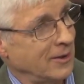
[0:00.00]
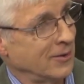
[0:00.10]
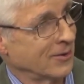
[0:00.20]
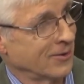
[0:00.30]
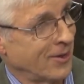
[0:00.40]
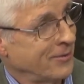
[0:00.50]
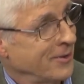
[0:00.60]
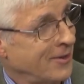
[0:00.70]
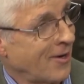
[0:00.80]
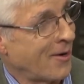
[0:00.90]
is
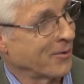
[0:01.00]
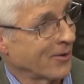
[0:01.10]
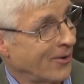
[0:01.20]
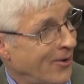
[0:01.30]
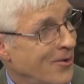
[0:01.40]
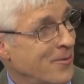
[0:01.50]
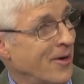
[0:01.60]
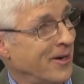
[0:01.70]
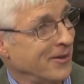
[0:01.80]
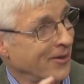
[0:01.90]
loving God with our whole
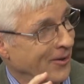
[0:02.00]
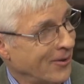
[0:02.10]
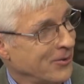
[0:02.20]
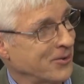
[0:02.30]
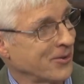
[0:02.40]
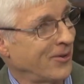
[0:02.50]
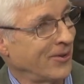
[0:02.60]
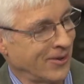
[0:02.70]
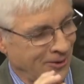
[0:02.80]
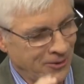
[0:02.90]
mind, our whole
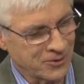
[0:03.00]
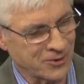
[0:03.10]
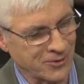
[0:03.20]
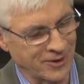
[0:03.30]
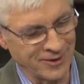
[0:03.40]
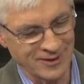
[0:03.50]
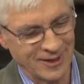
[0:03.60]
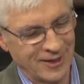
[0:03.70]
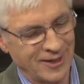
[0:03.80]
soul, our whole strength,